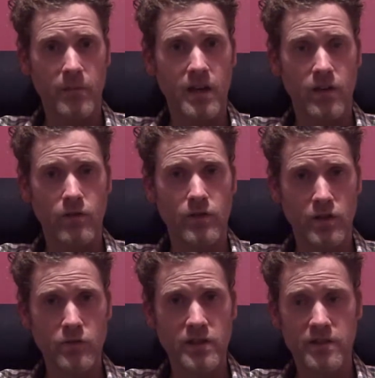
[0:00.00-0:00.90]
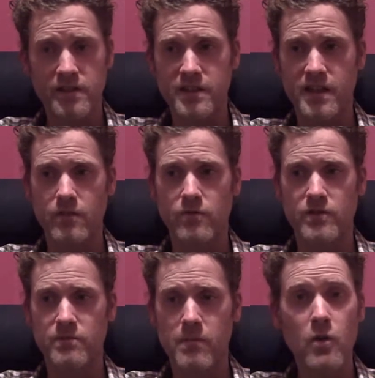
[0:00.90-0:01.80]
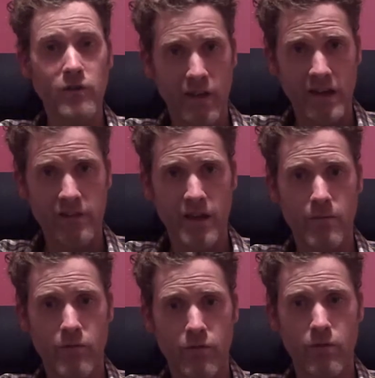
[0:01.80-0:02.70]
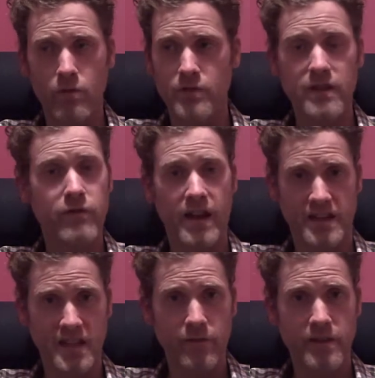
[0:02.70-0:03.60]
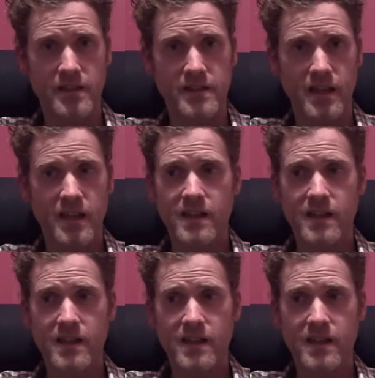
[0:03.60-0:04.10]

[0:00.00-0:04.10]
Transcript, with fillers: you know, using their skills, motivating them through different activities